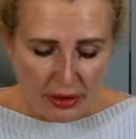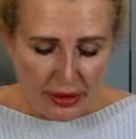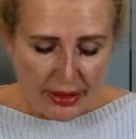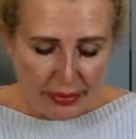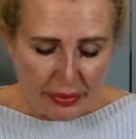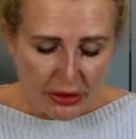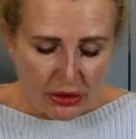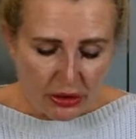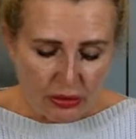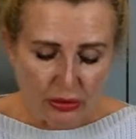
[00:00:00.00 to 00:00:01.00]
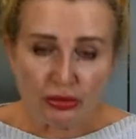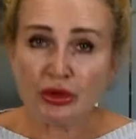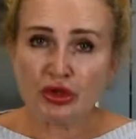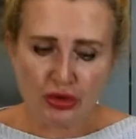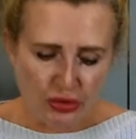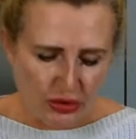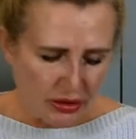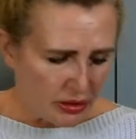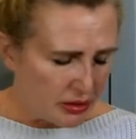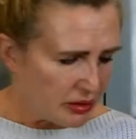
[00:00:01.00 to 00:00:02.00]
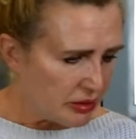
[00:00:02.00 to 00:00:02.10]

lemon will juice it.